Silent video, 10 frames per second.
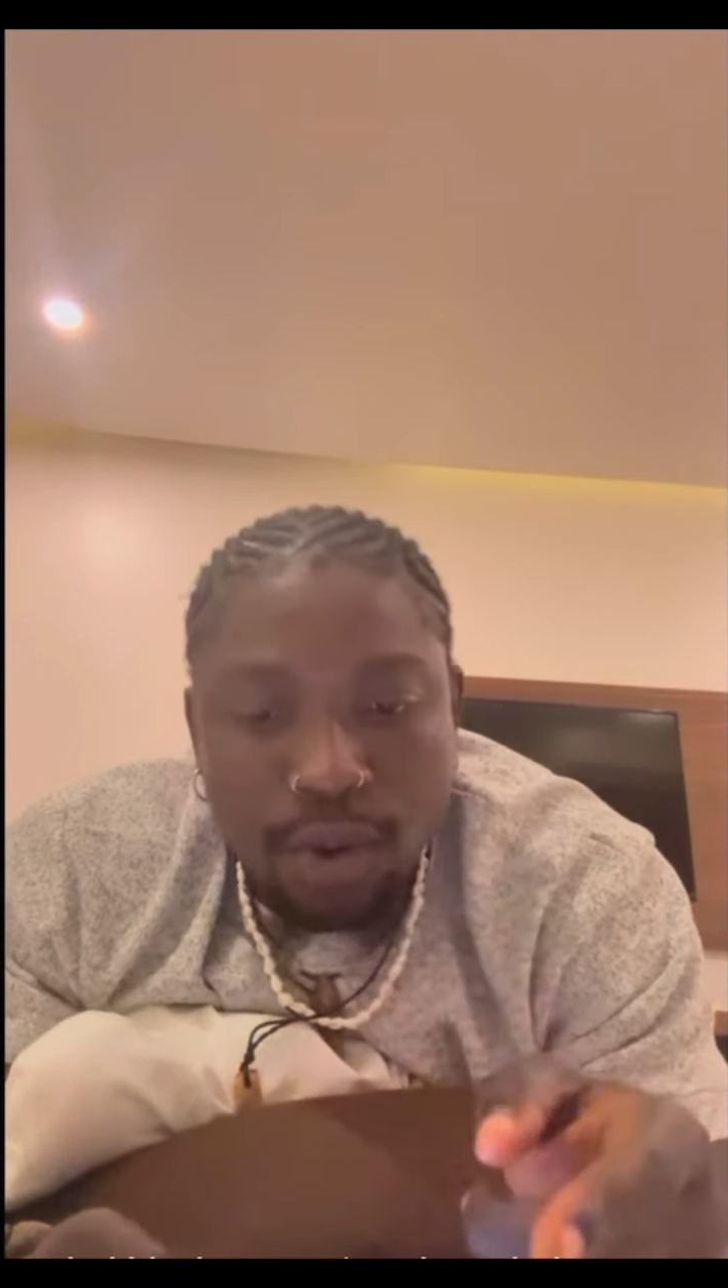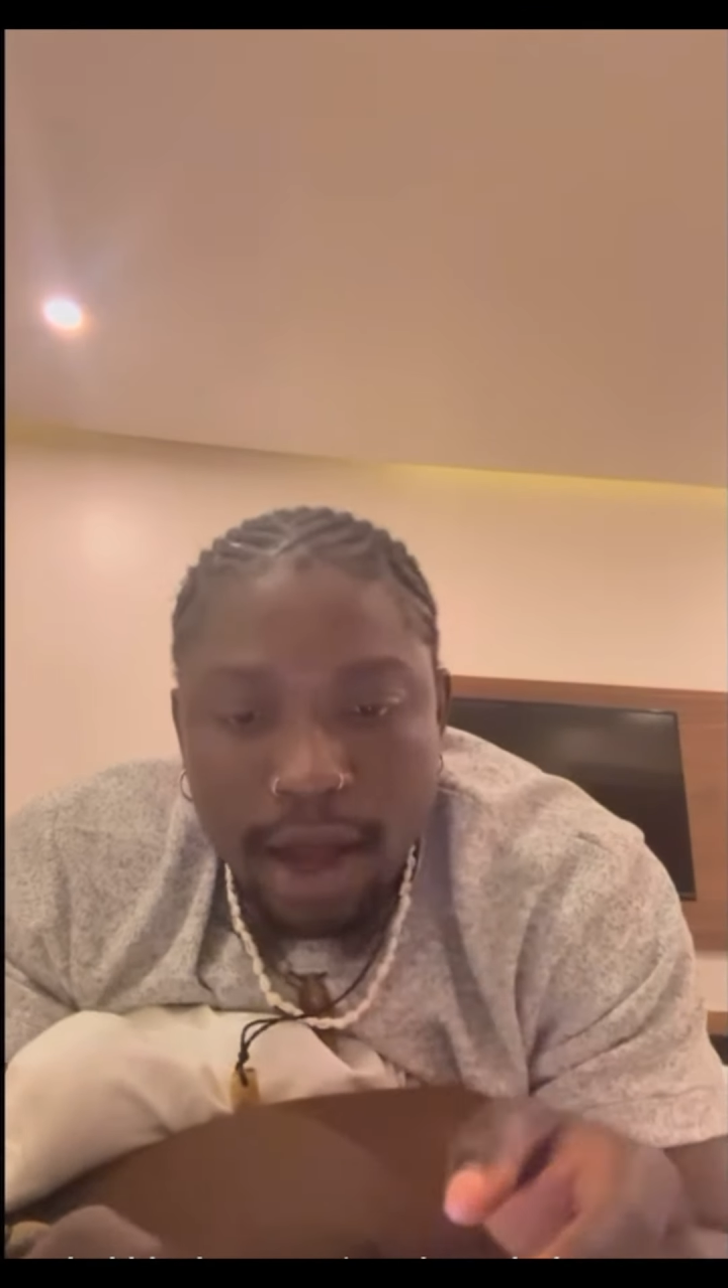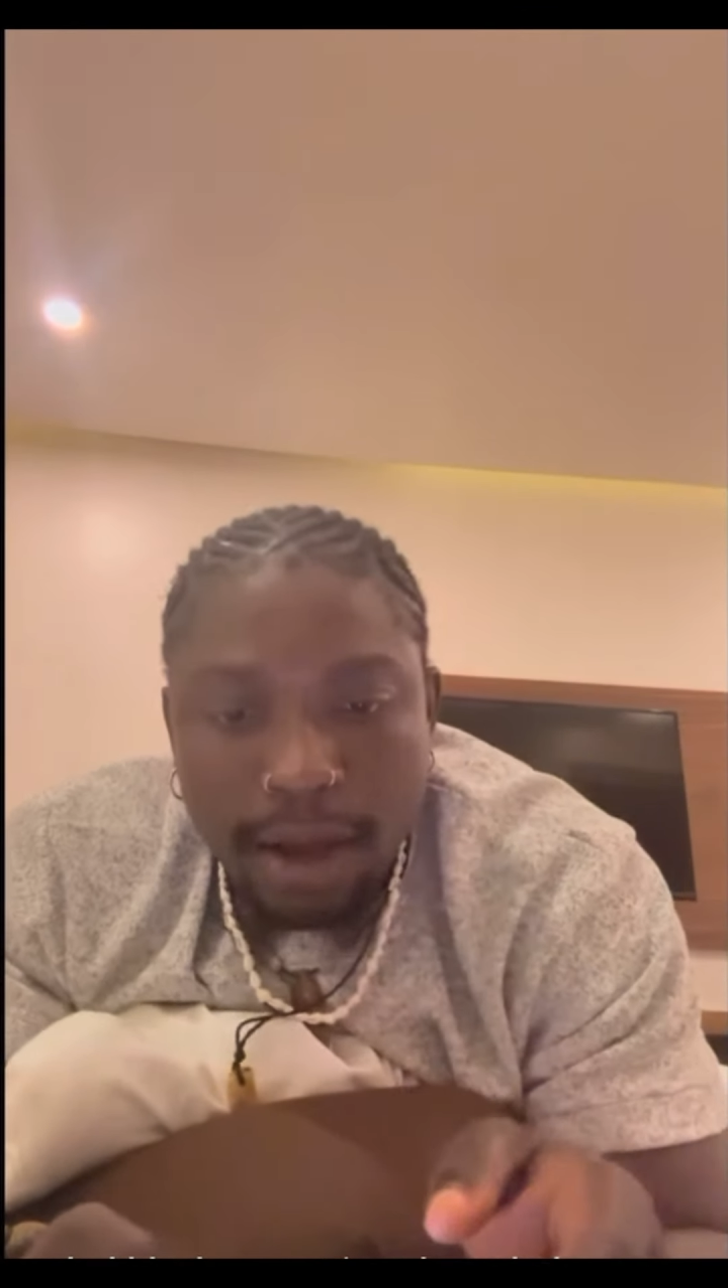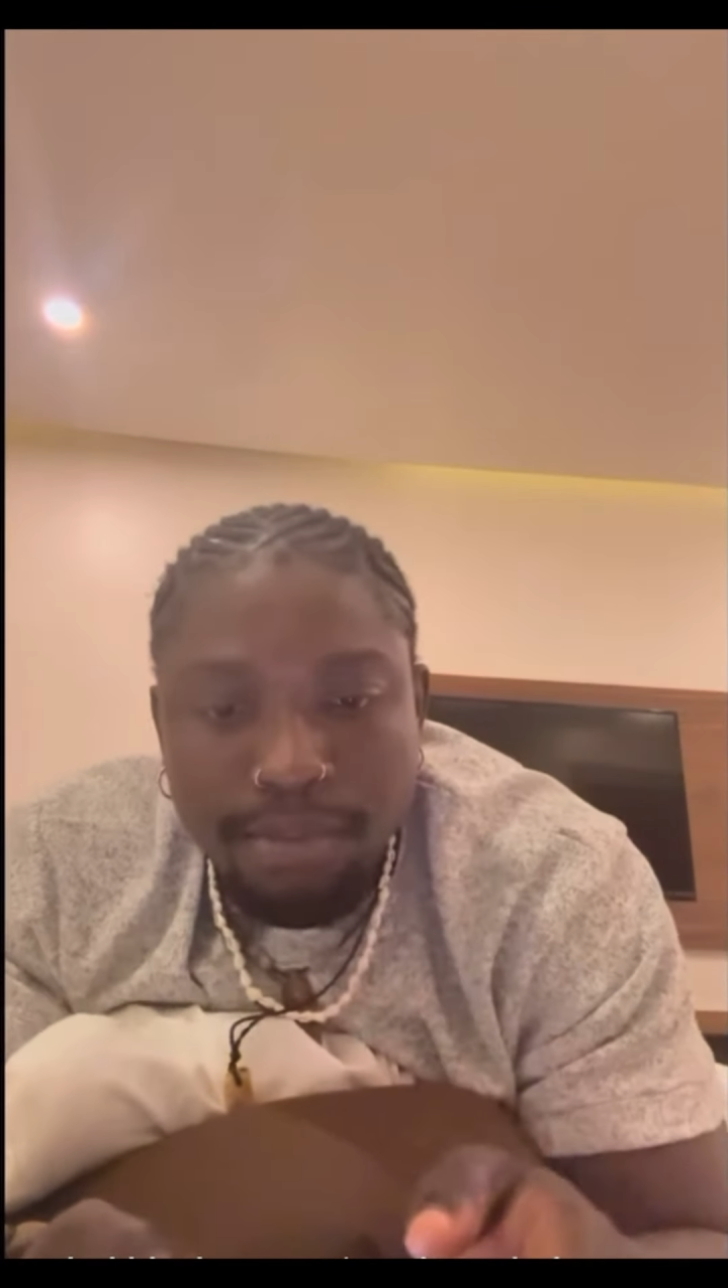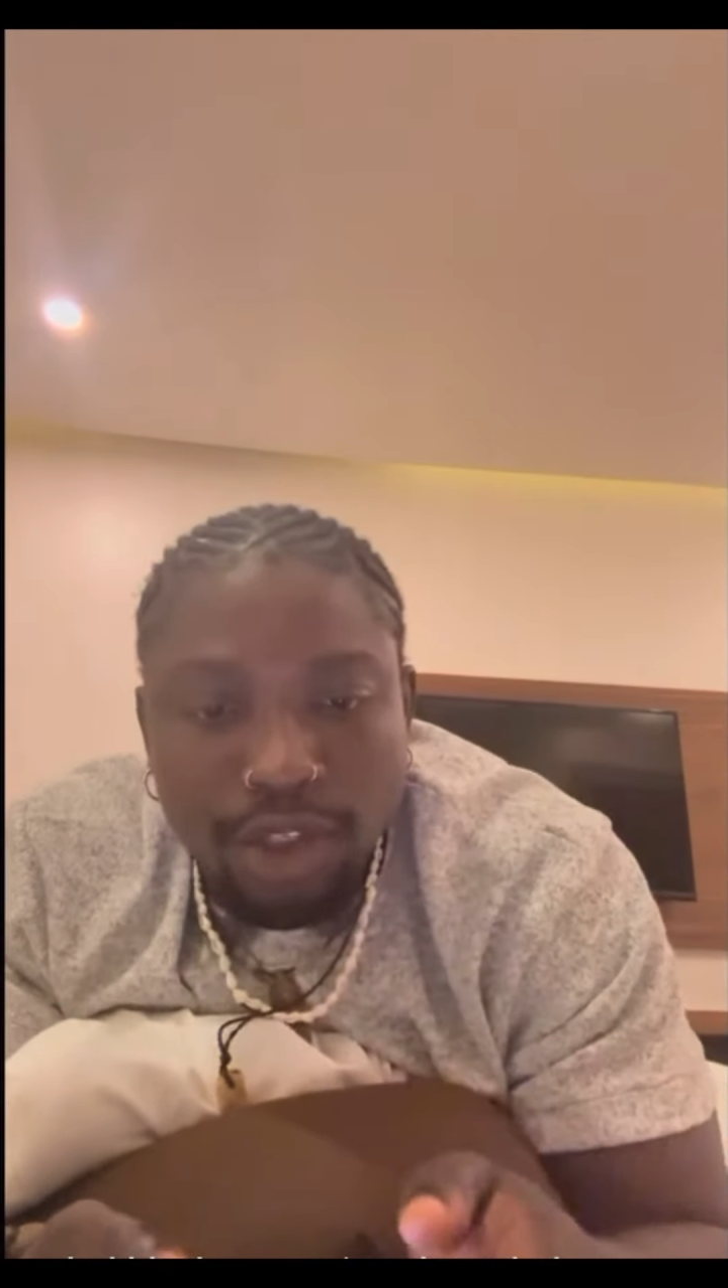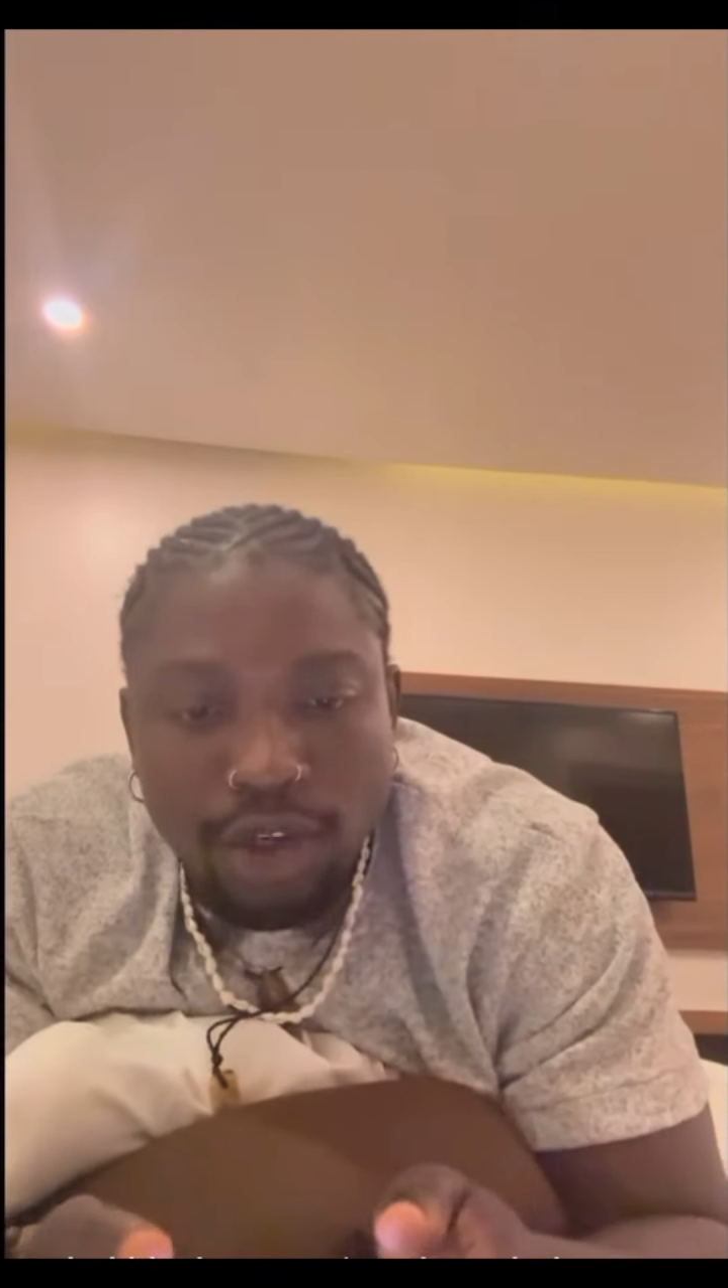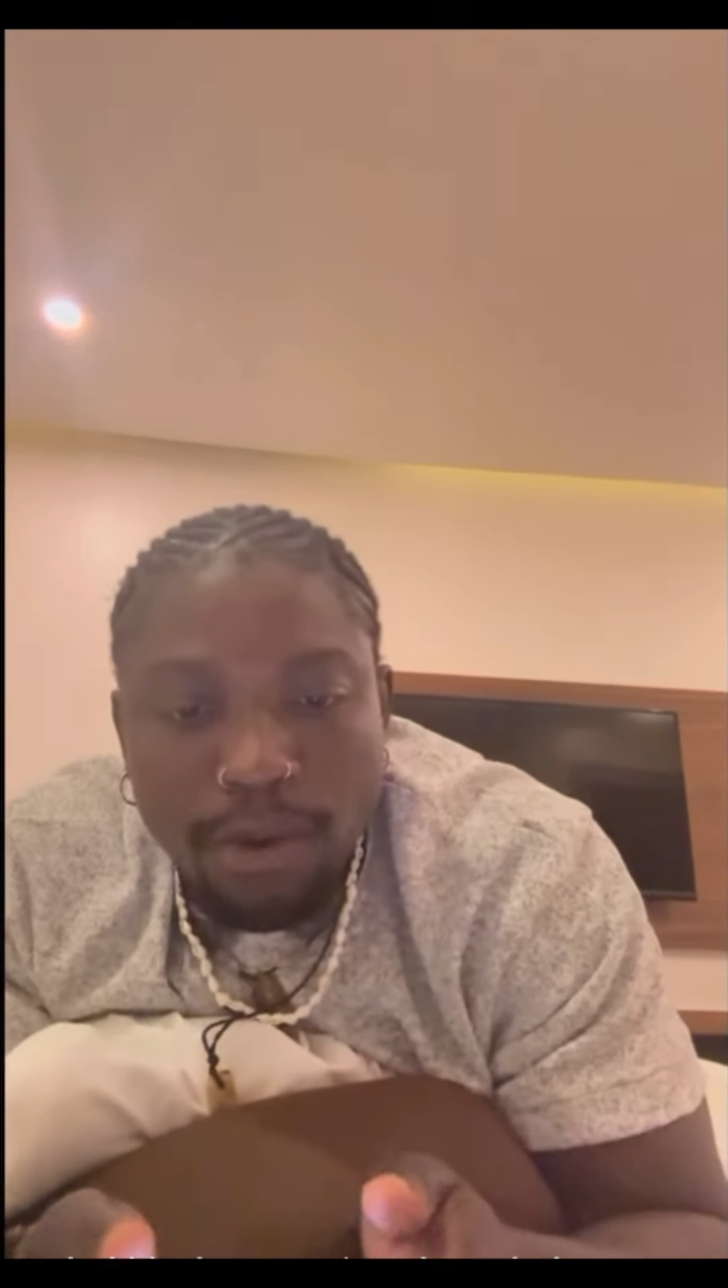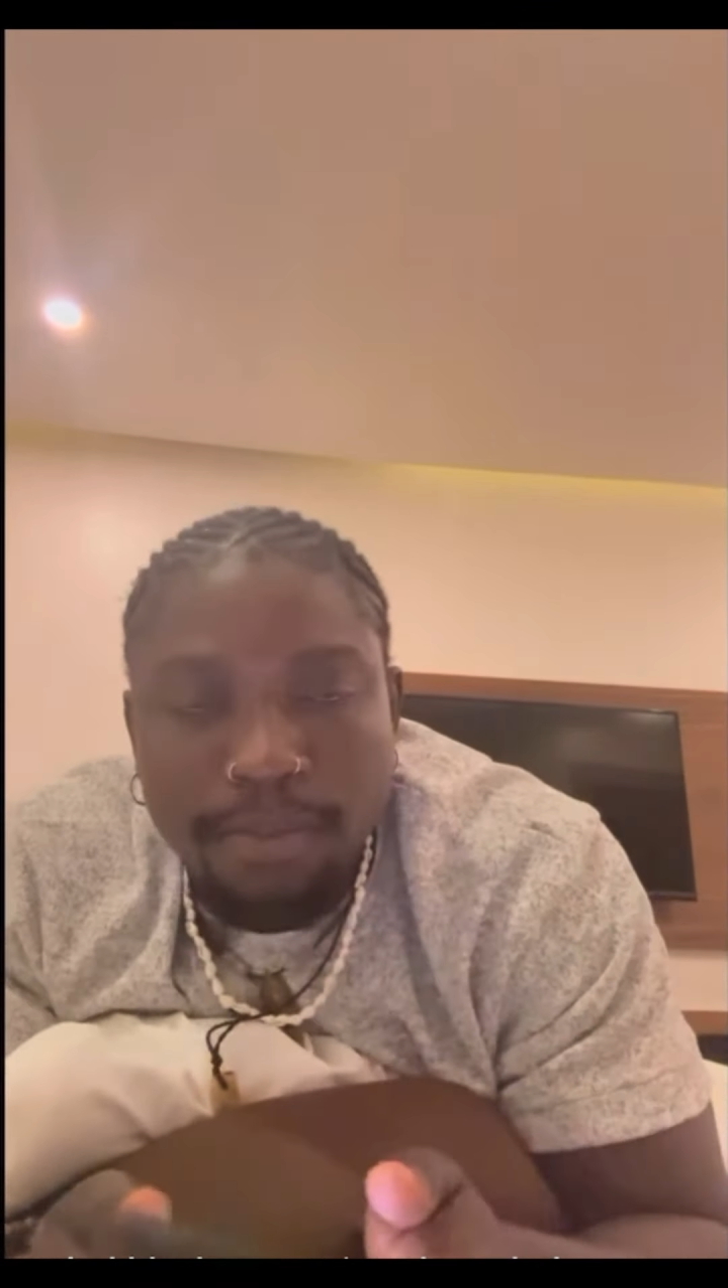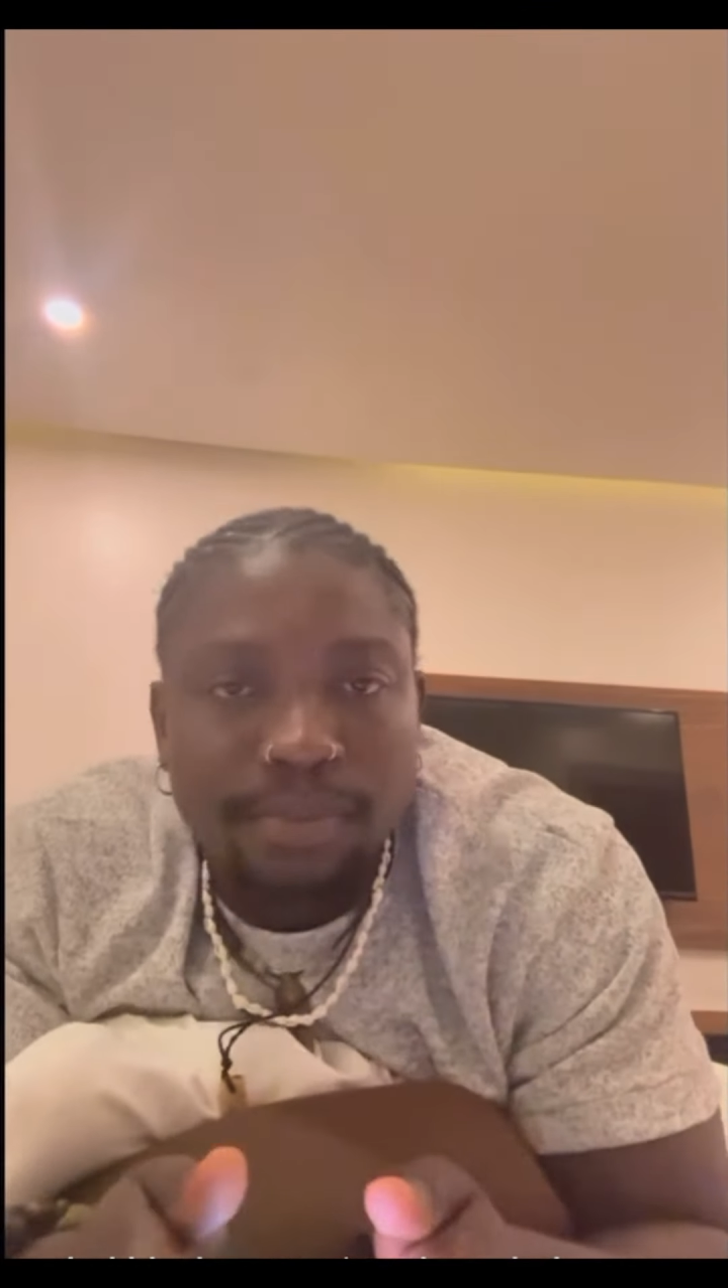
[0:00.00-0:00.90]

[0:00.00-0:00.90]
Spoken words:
are, Bishop.